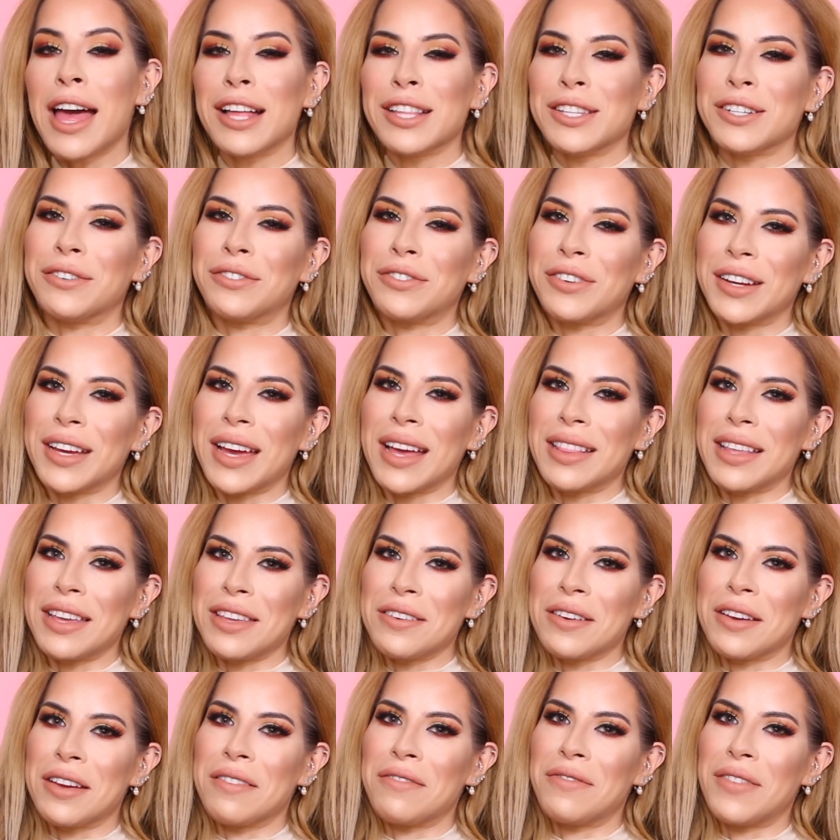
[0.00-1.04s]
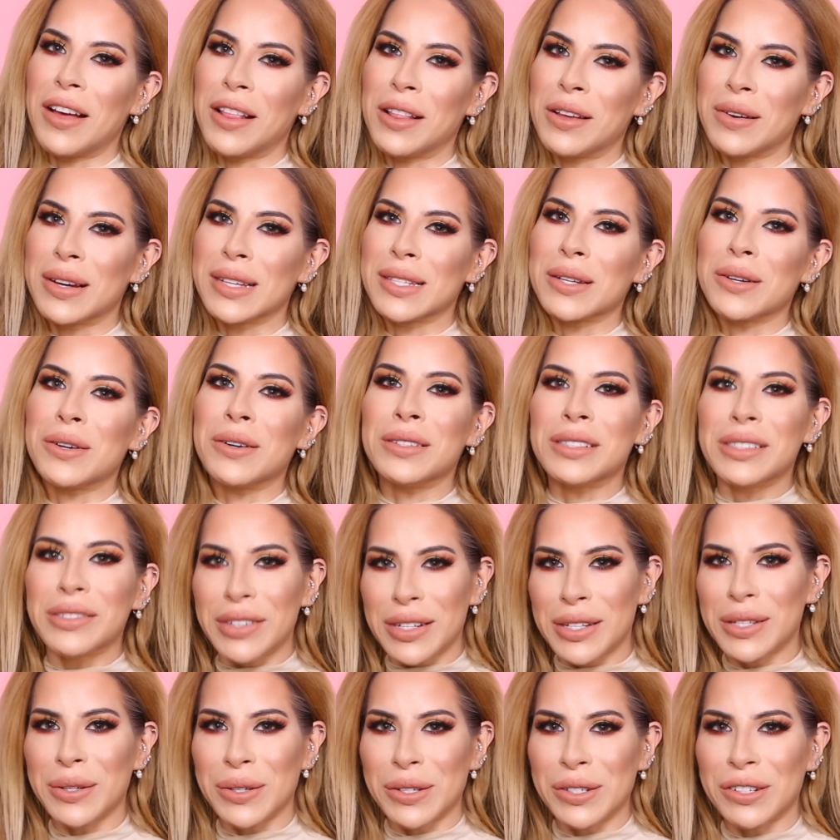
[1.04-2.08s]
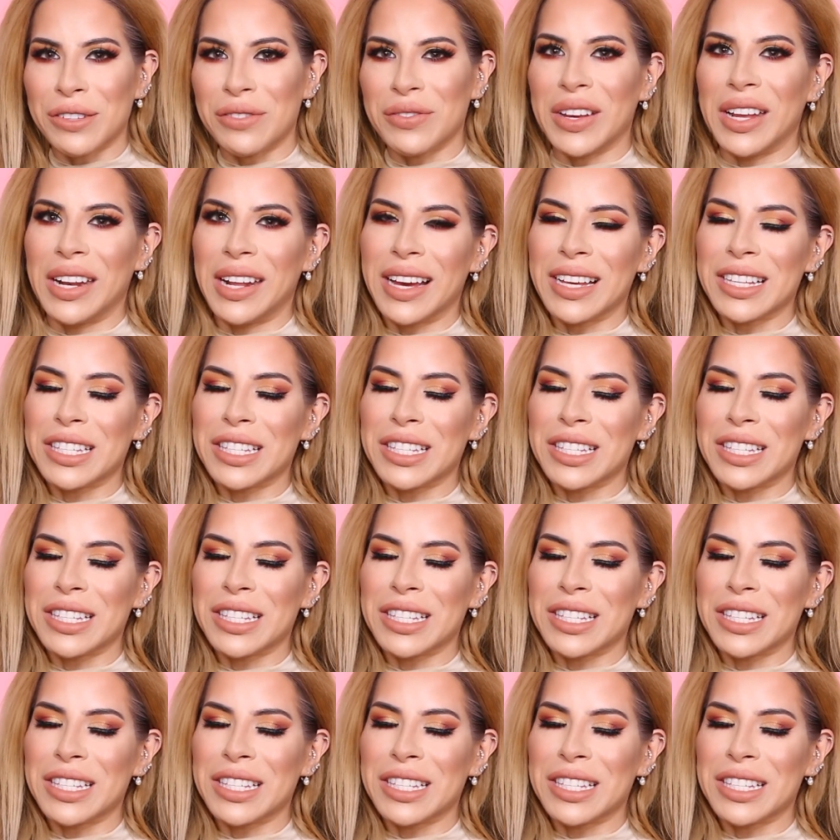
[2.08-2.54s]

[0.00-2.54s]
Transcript: Don't forget that you can follow us all over social media,